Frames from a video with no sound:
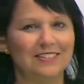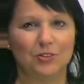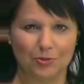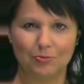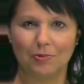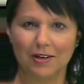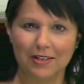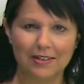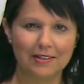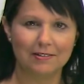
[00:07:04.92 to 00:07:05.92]
You're
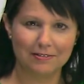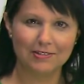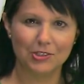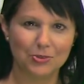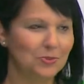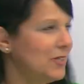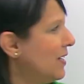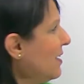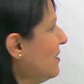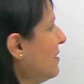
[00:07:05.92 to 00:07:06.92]
right, I heard you.
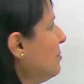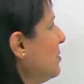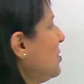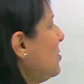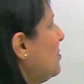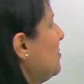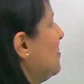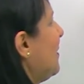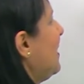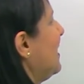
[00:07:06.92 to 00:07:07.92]
Yeah, number two,
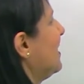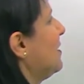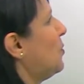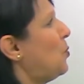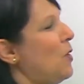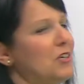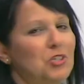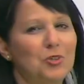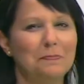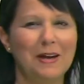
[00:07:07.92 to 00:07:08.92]
right.
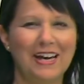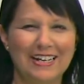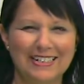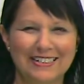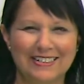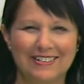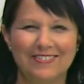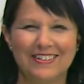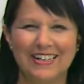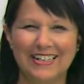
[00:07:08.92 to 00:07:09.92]
Watch your back.
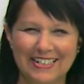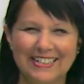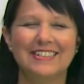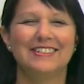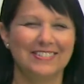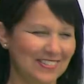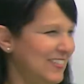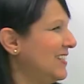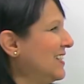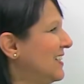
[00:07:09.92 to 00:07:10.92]
Okay,
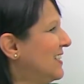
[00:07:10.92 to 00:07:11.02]
good.